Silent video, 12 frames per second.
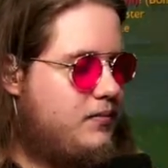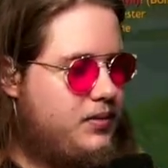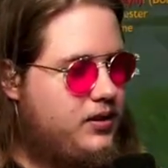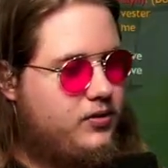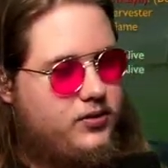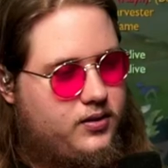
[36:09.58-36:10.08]

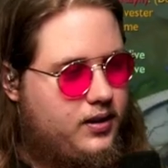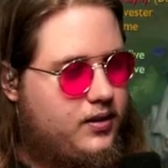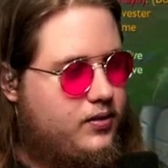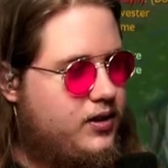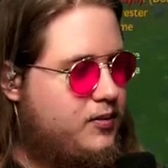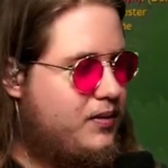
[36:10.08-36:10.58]
because, you know,
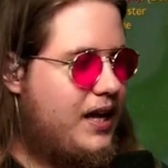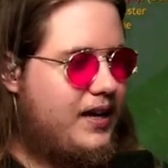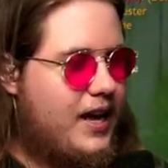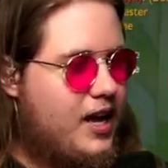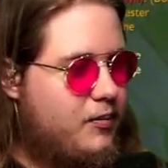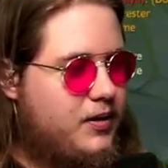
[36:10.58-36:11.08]
he's playing
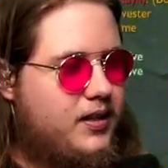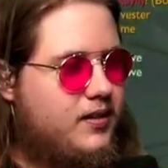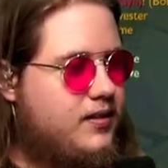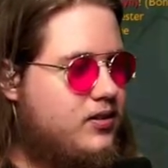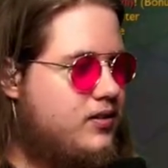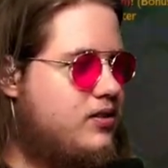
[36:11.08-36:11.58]
AP
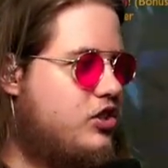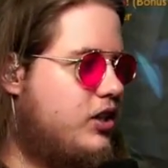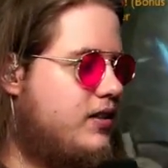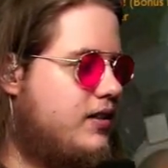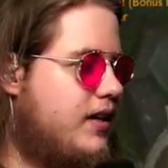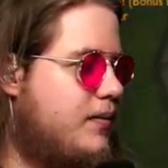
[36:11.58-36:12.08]
and shit,
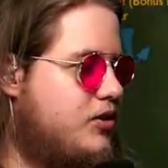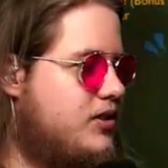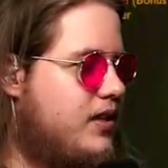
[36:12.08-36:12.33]
and I'm just